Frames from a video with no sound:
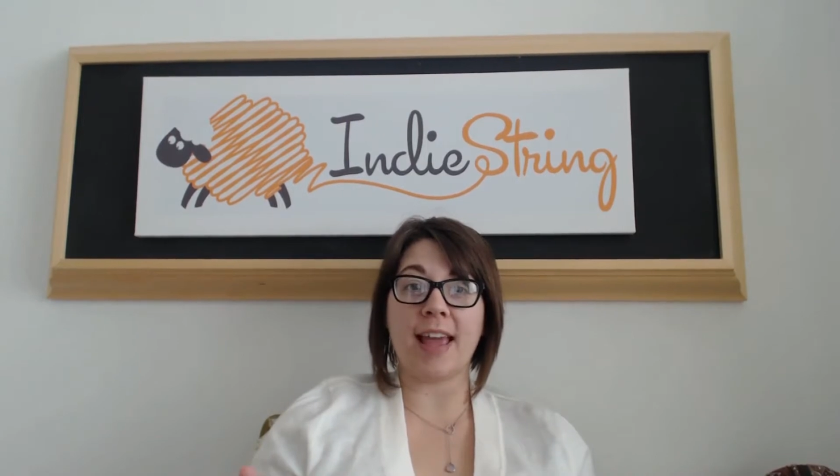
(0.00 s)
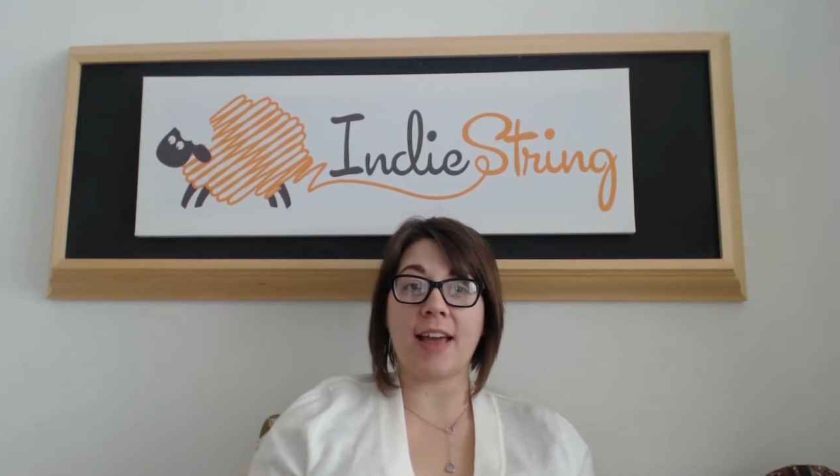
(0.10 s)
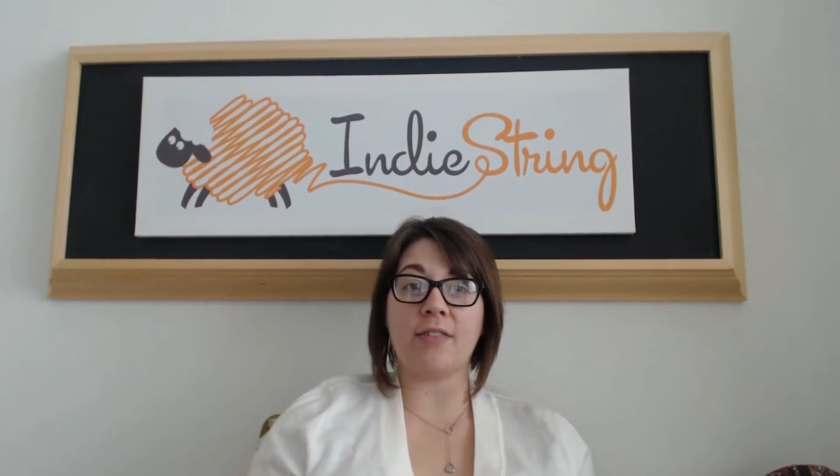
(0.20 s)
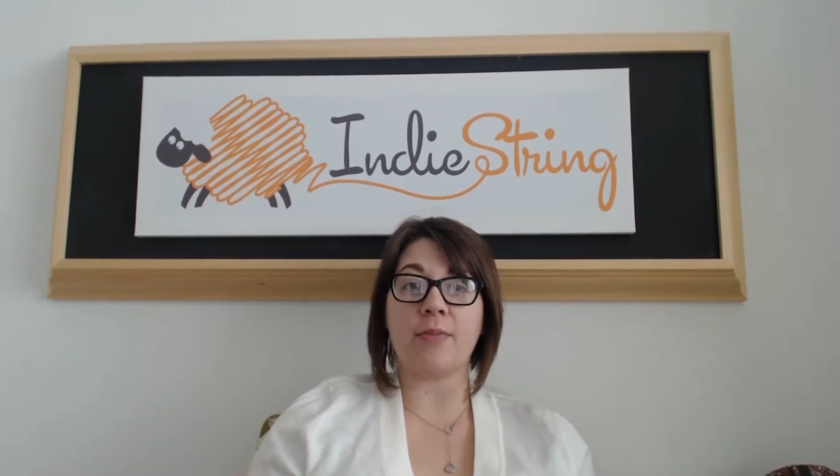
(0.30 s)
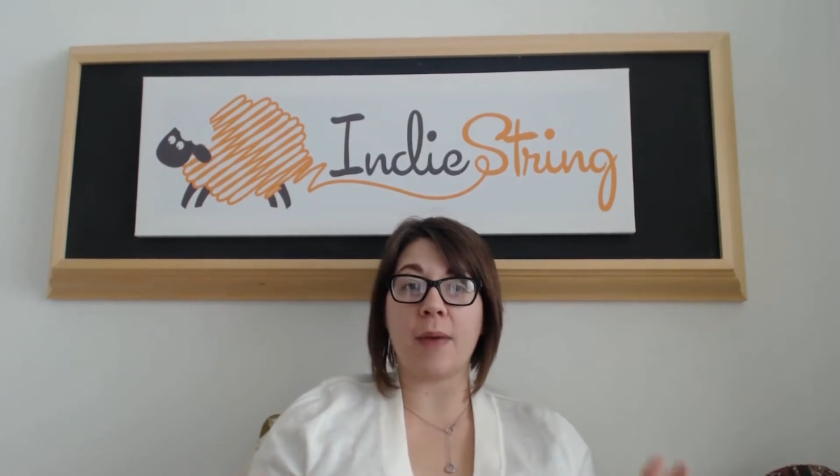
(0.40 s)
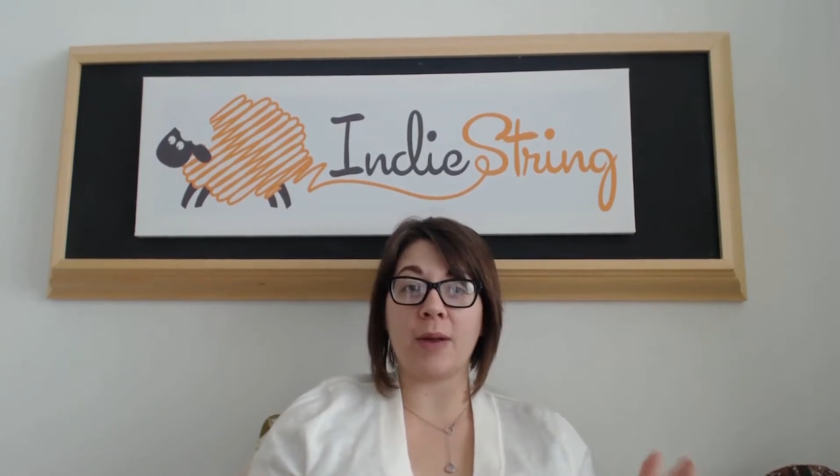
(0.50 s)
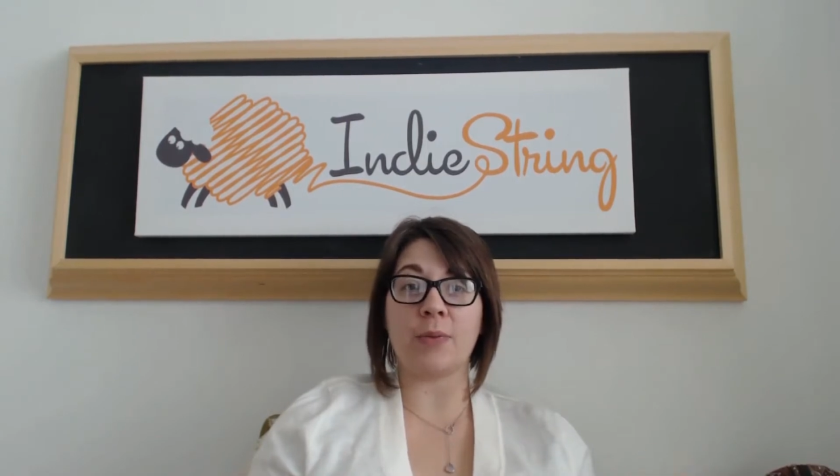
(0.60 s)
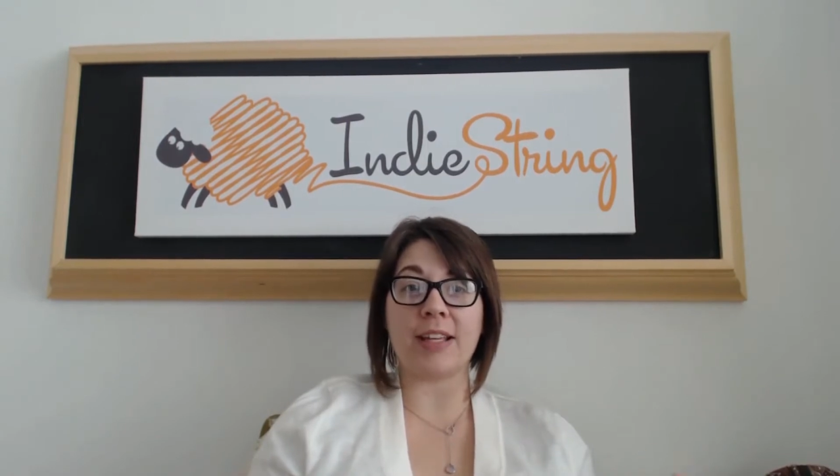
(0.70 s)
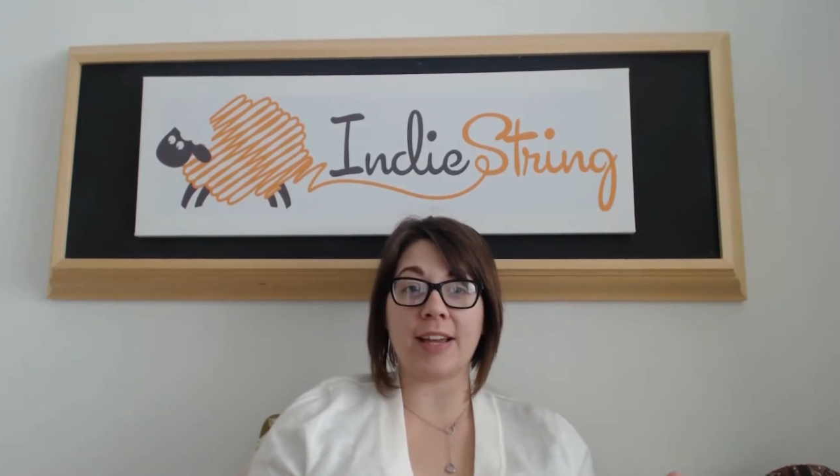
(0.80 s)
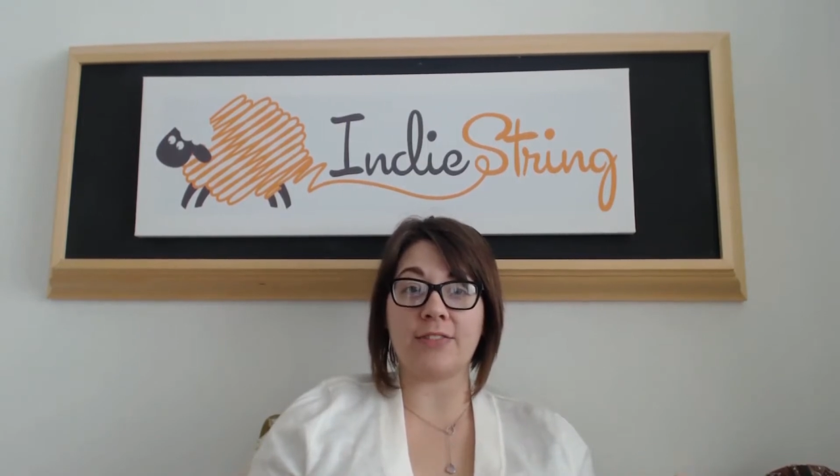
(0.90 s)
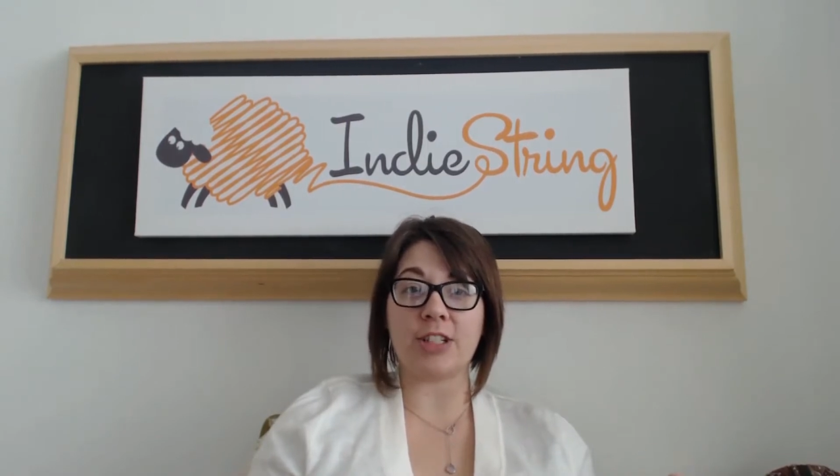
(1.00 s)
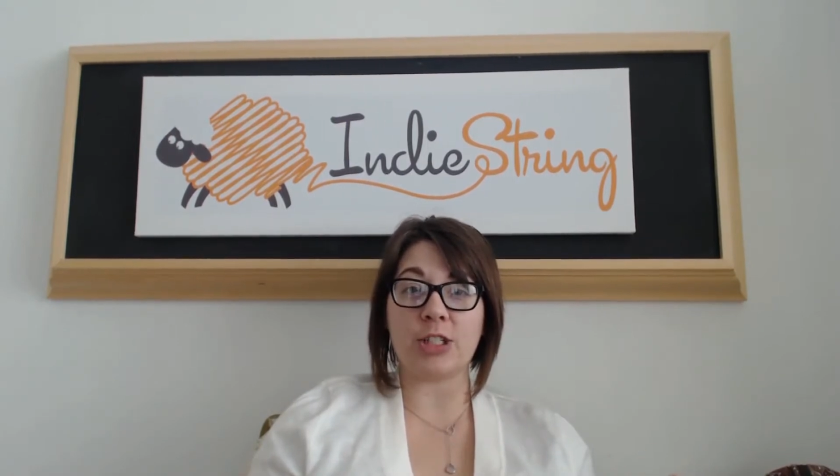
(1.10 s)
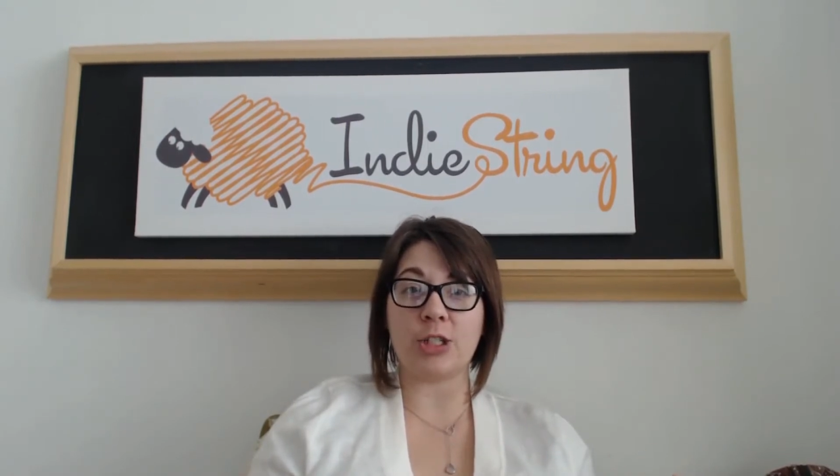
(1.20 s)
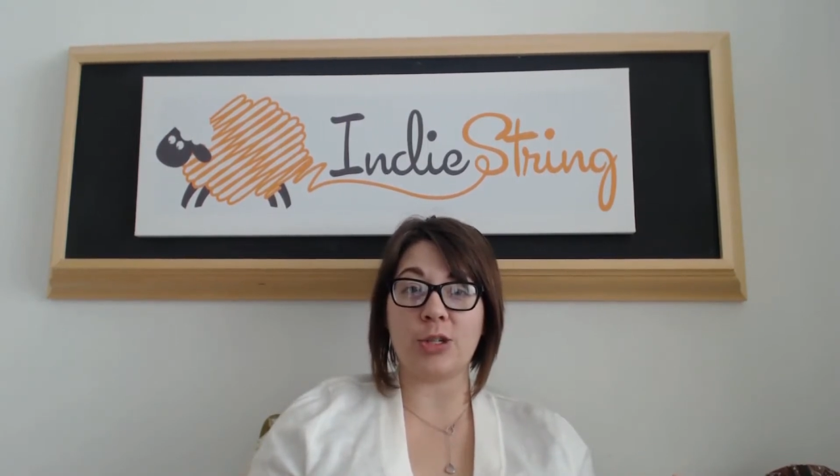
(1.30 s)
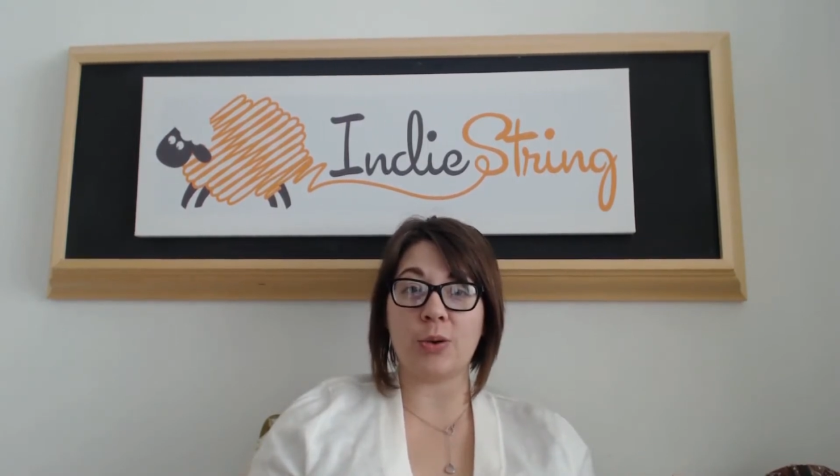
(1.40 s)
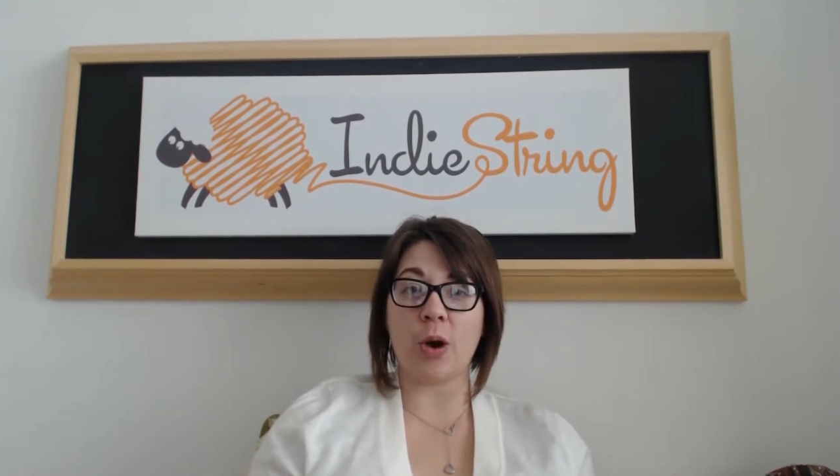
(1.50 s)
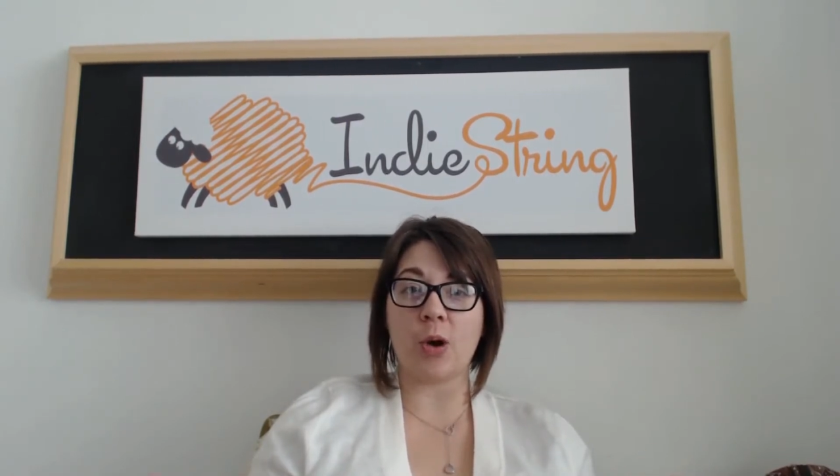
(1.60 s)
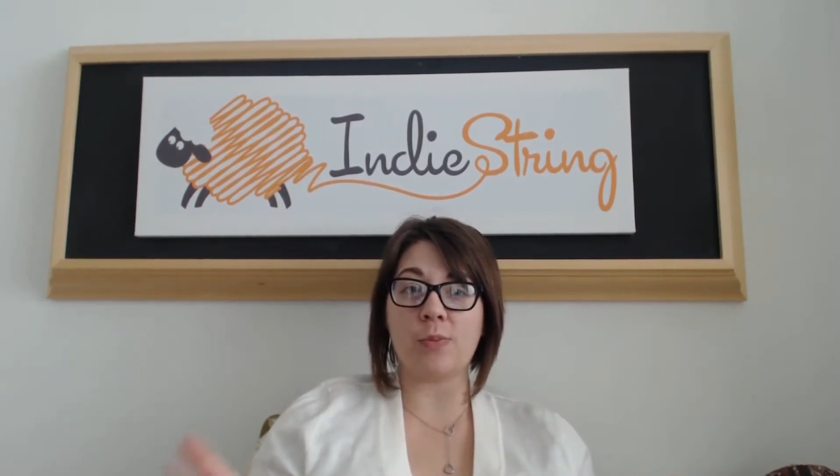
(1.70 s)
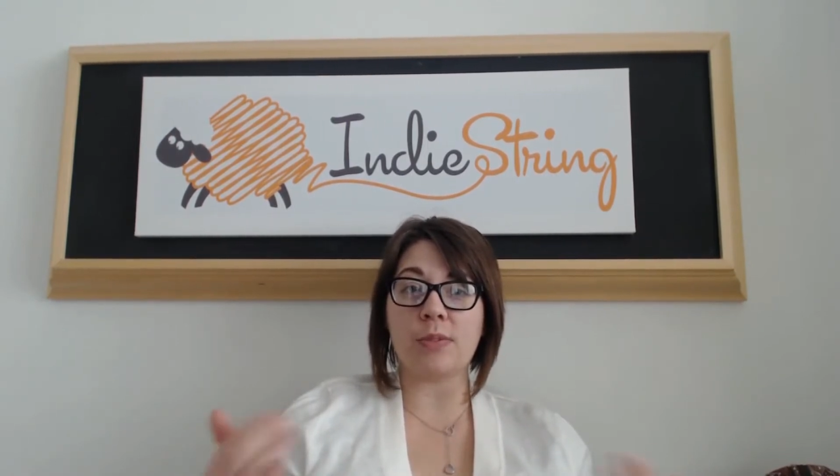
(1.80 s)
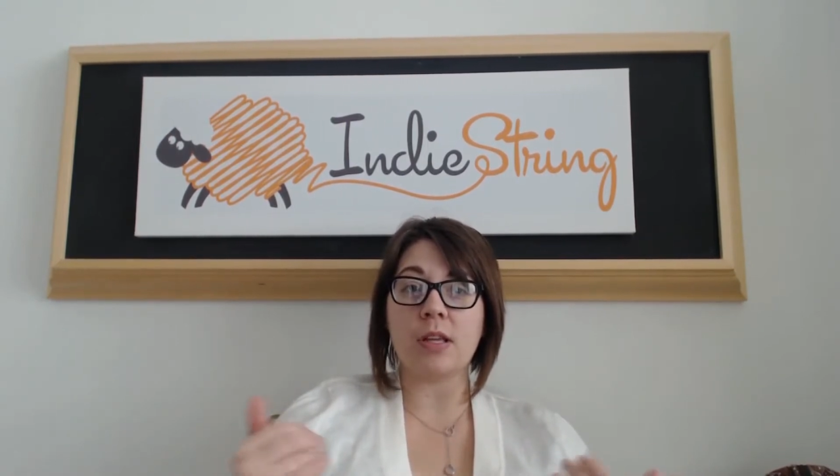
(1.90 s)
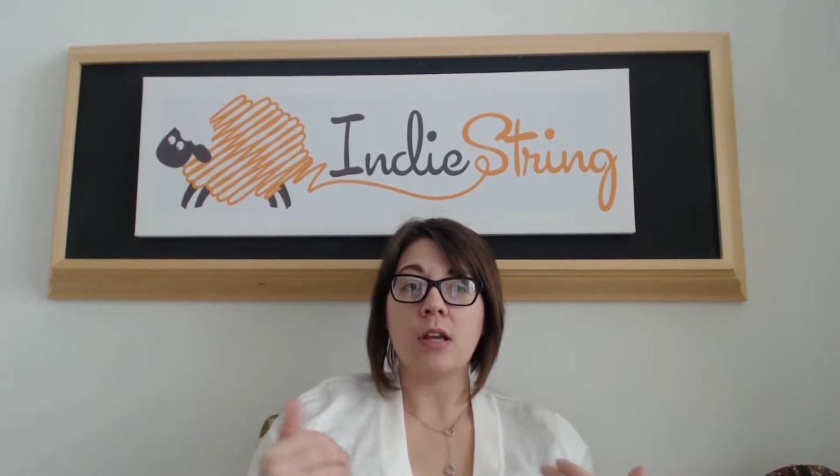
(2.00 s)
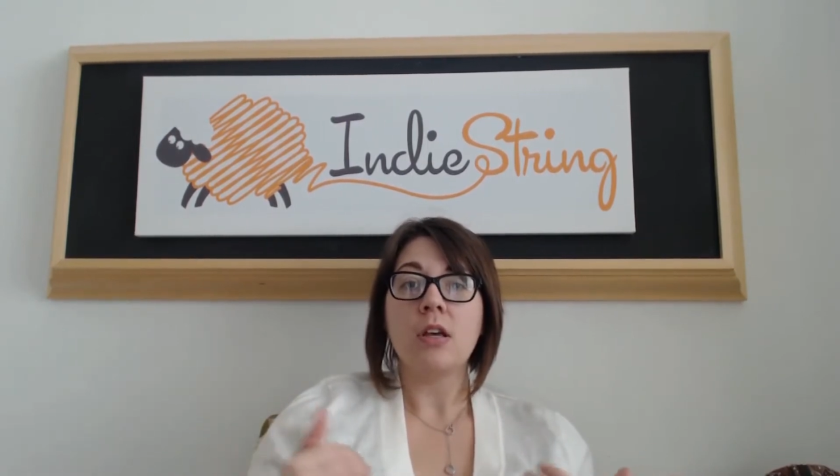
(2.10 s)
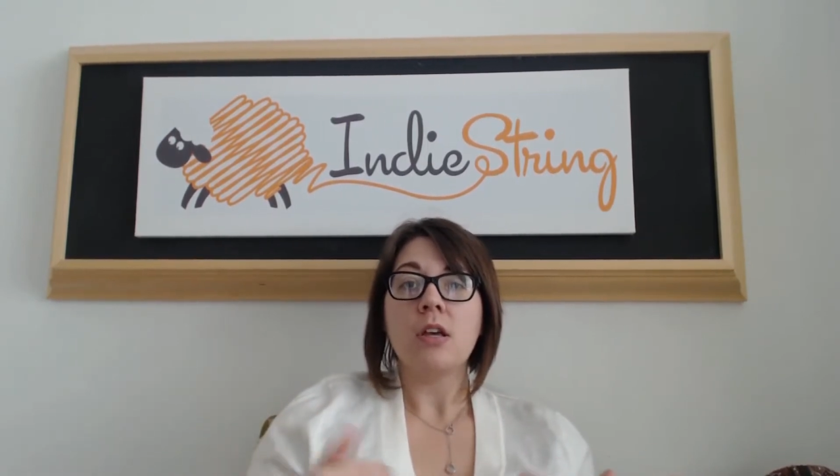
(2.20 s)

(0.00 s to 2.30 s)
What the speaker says: They have been regifted to new homes.